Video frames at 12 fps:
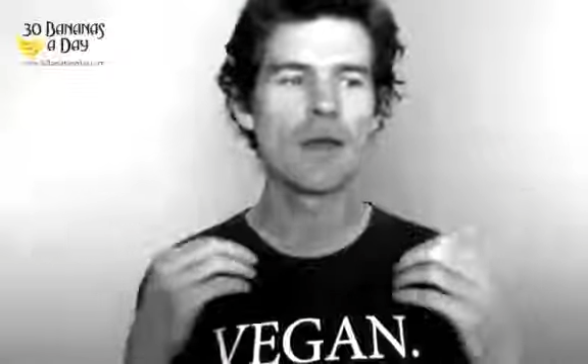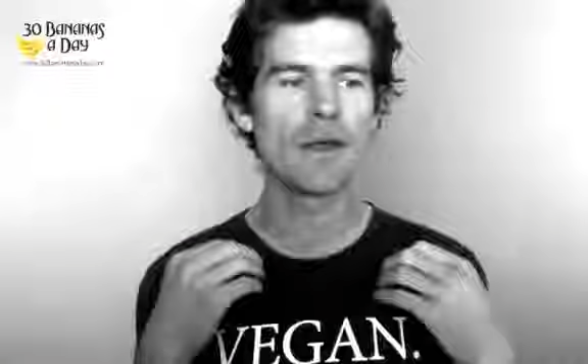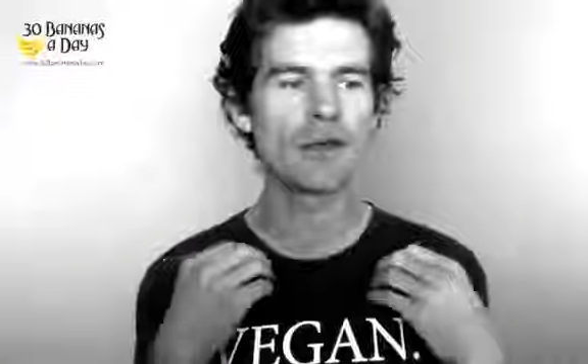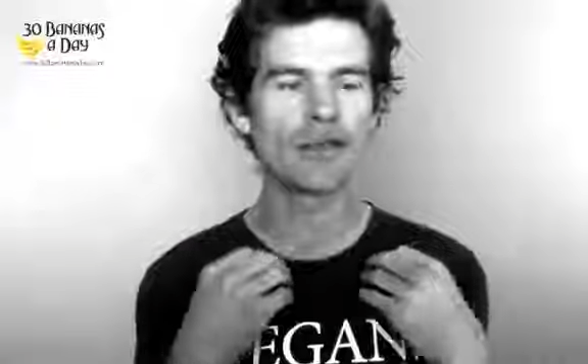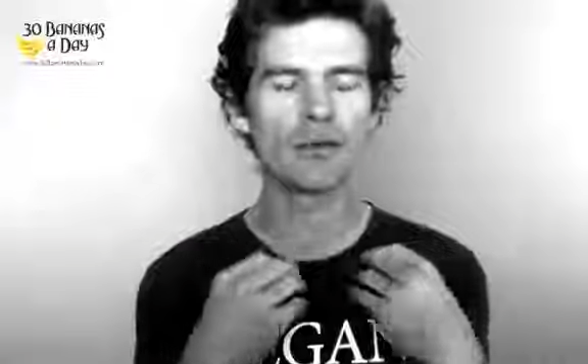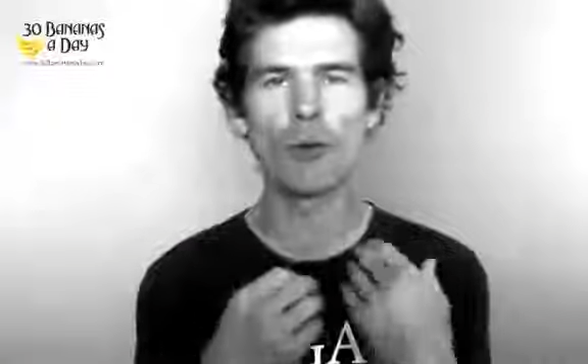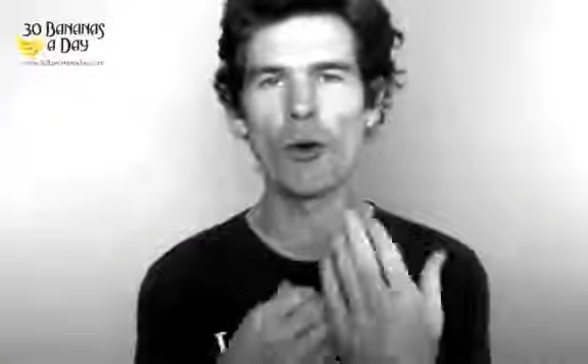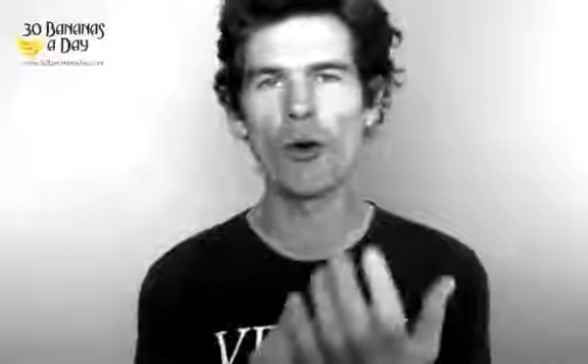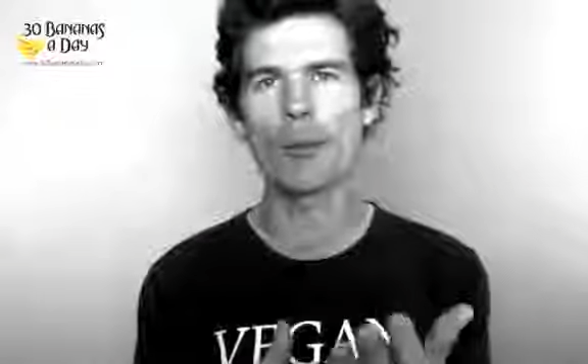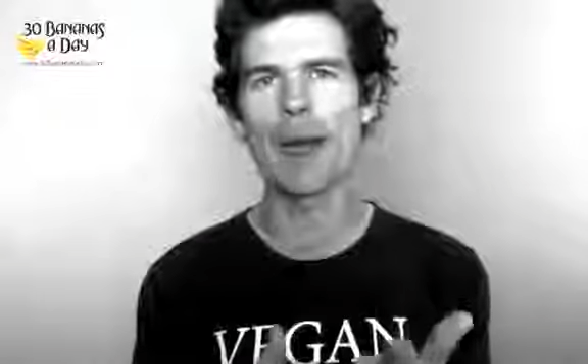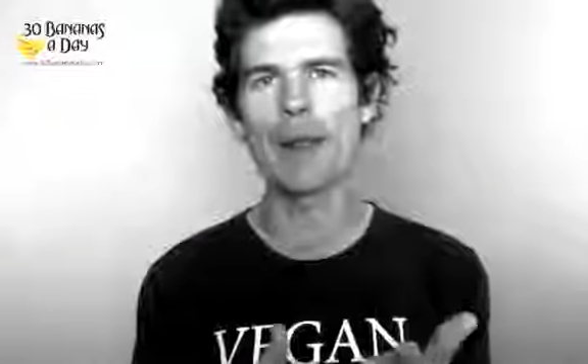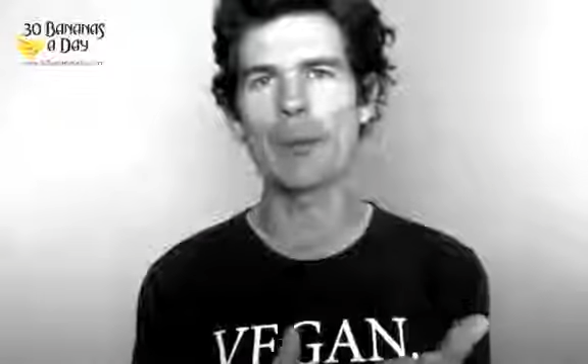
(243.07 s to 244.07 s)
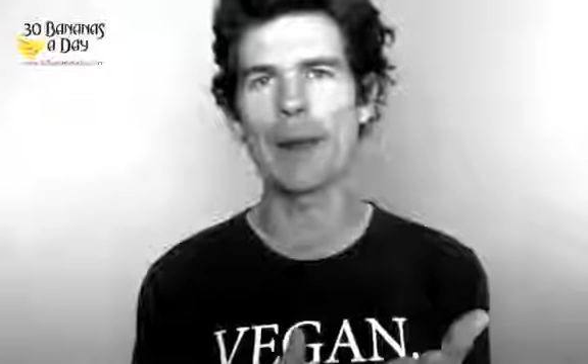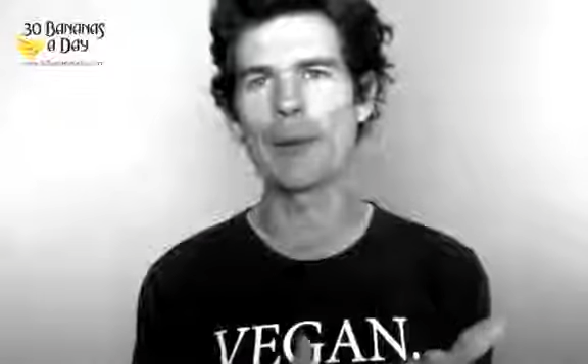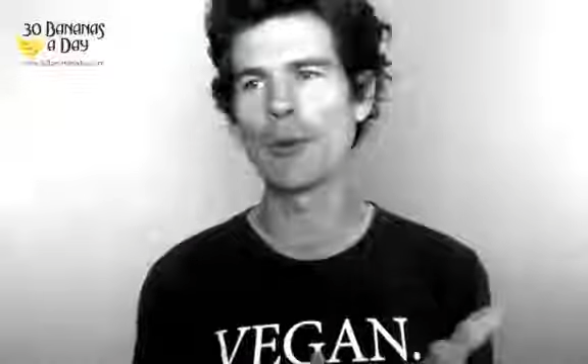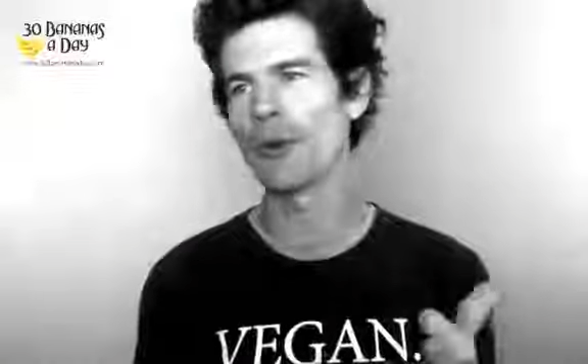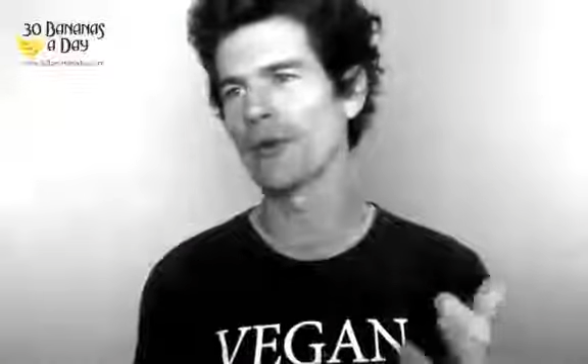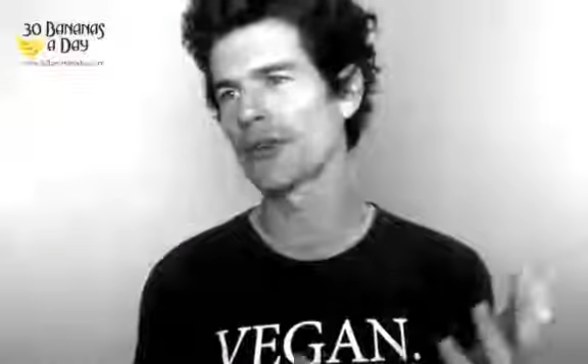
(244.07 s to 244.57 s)
This is more about the
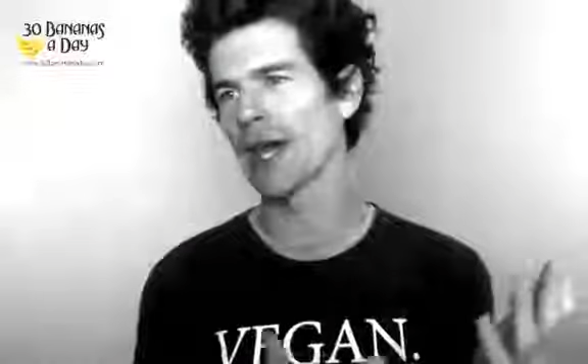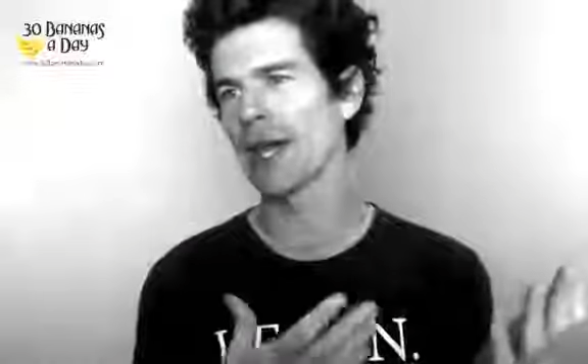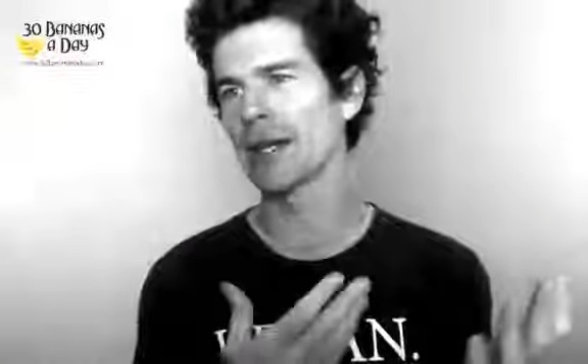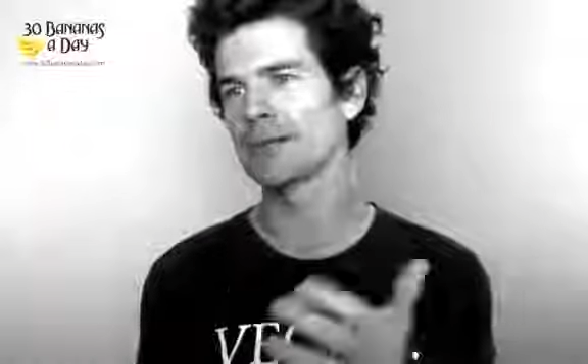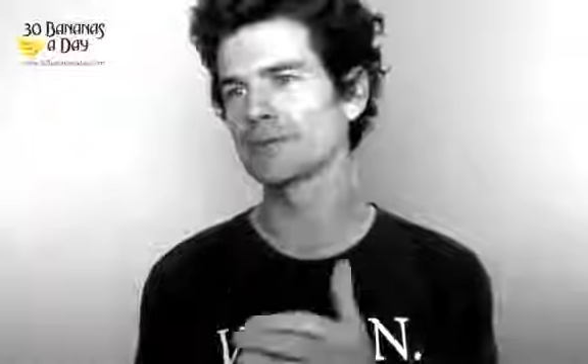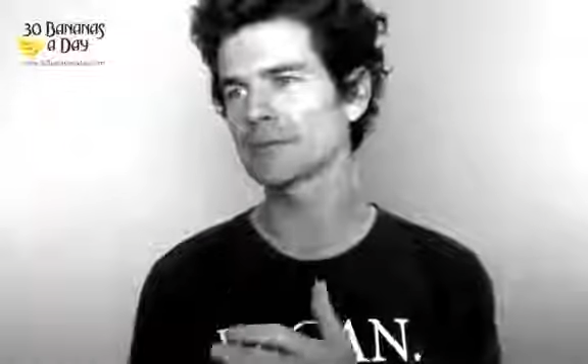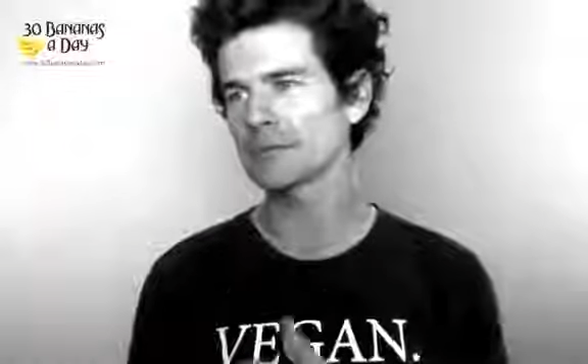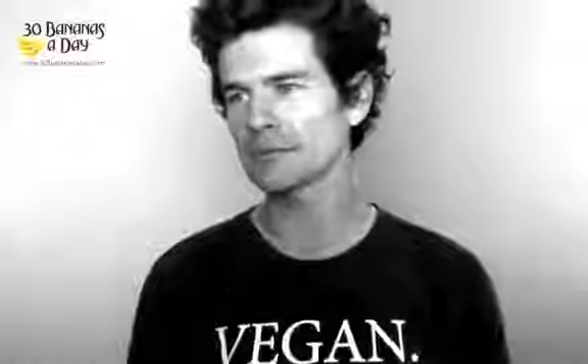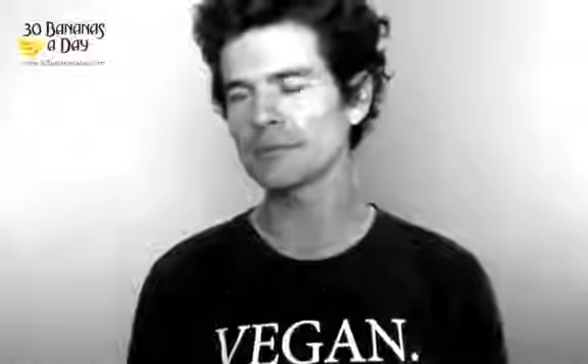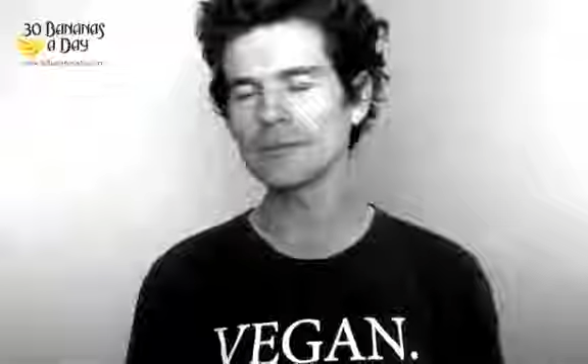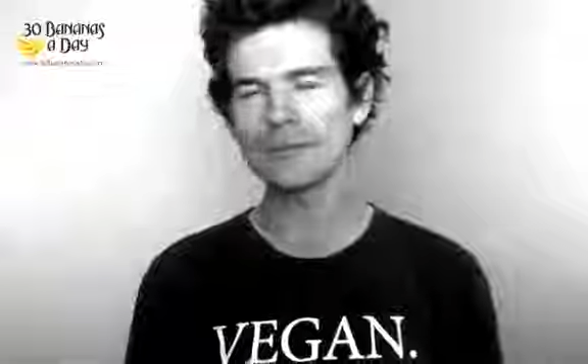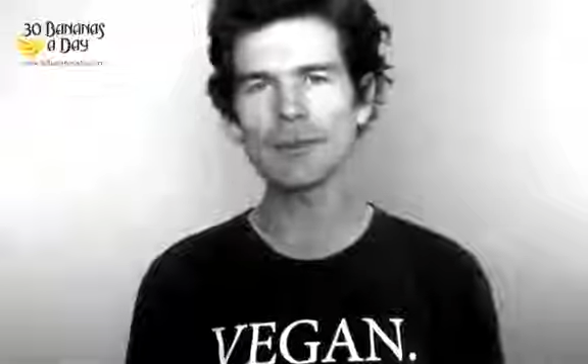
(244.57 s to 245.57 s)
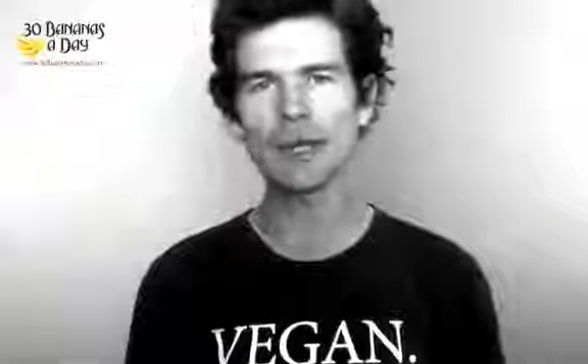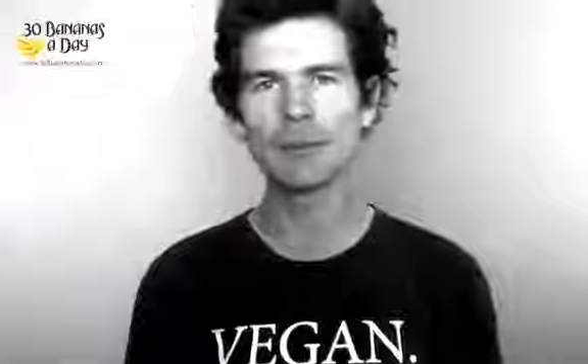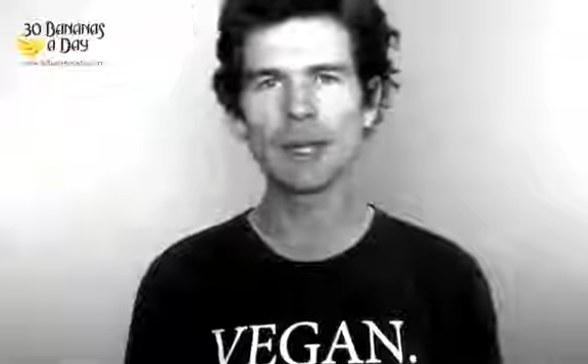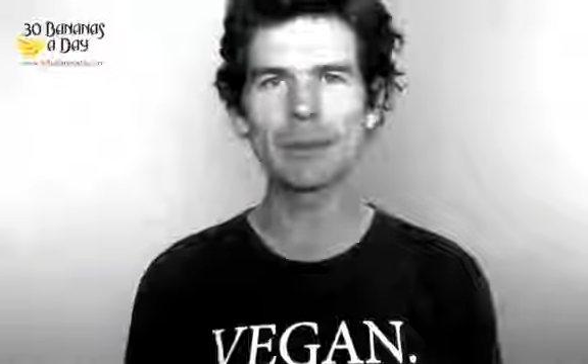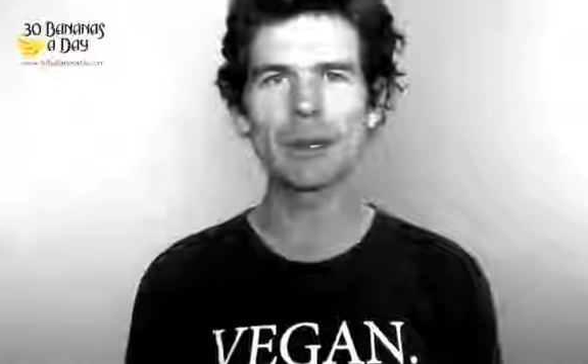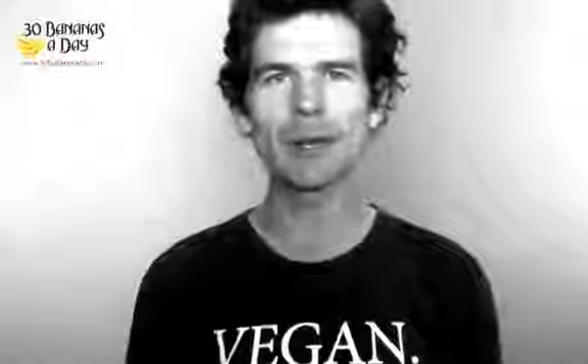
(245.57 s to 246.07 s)
people who say
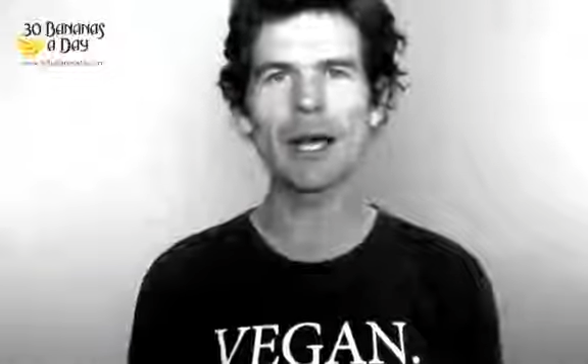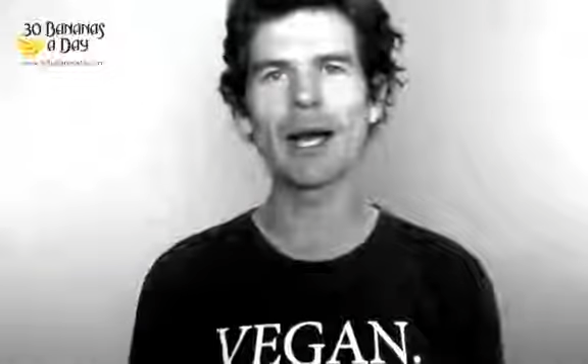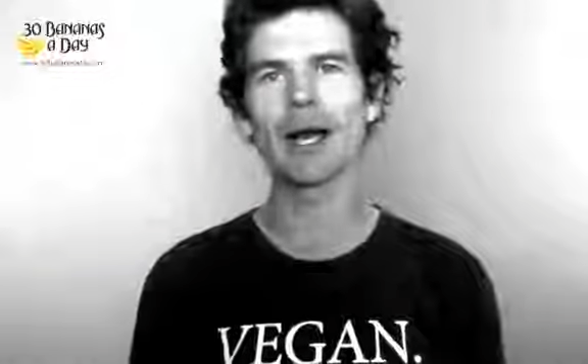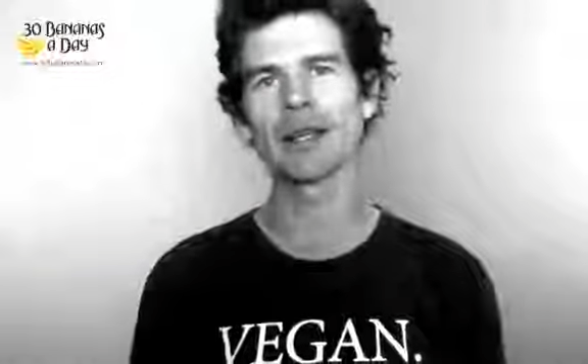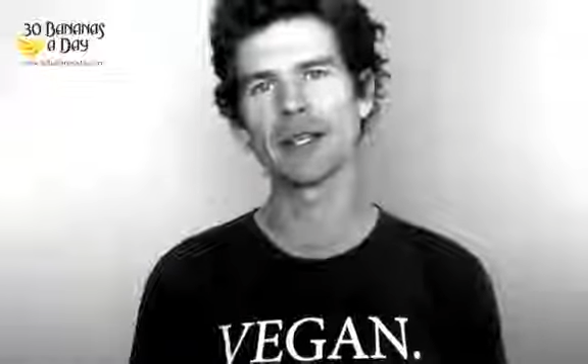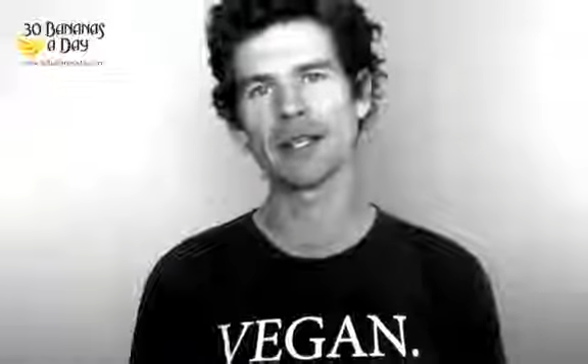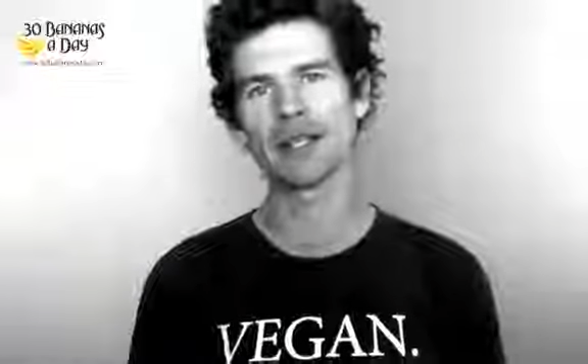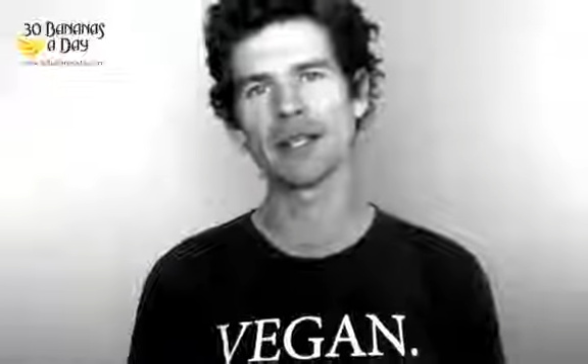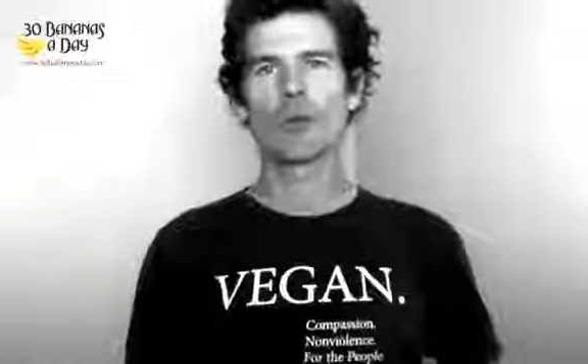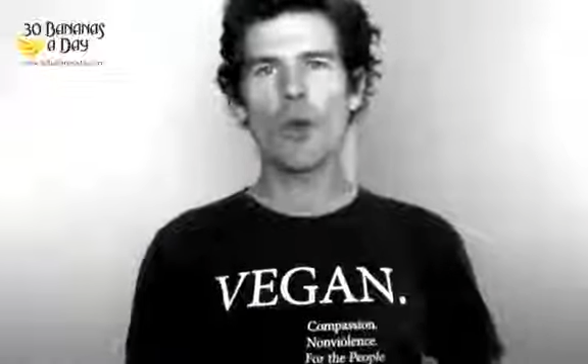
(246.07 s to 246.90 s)
blah blah blah, you know.